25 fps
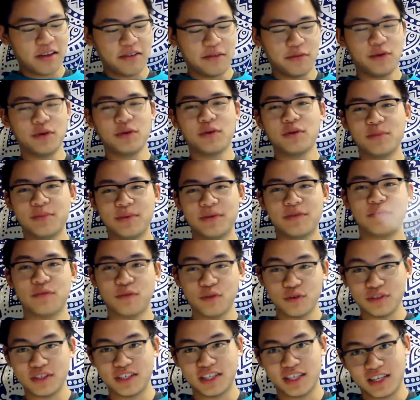we will be
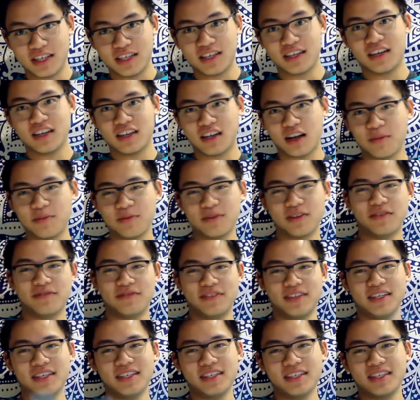folding a couple of
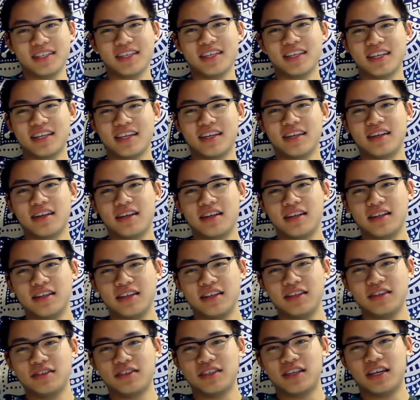these.
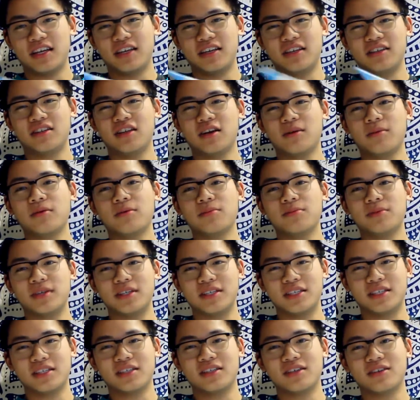Here's a
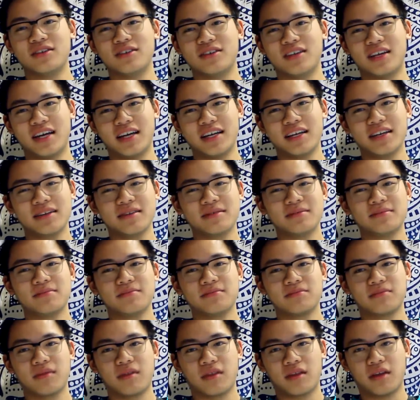double-bladed kunai.
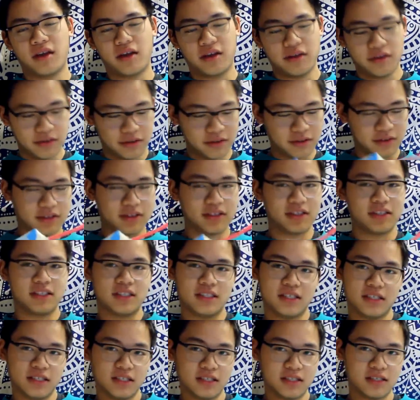Let's
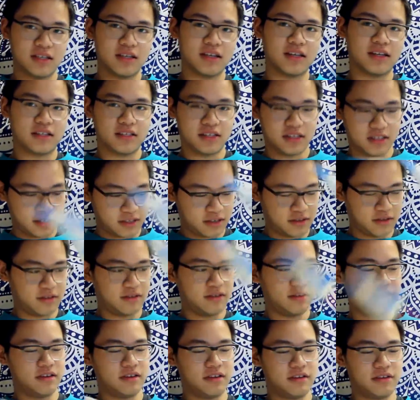see, it's
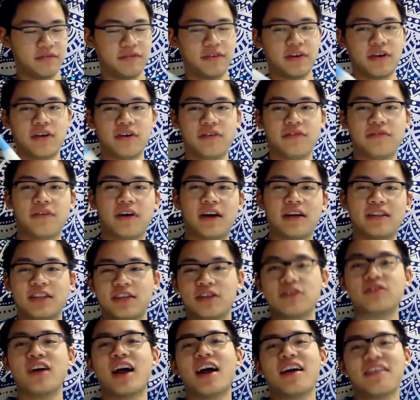very finely
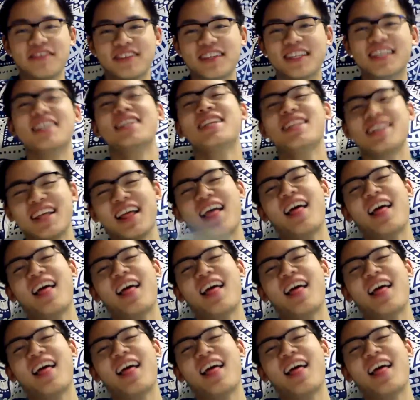crafted.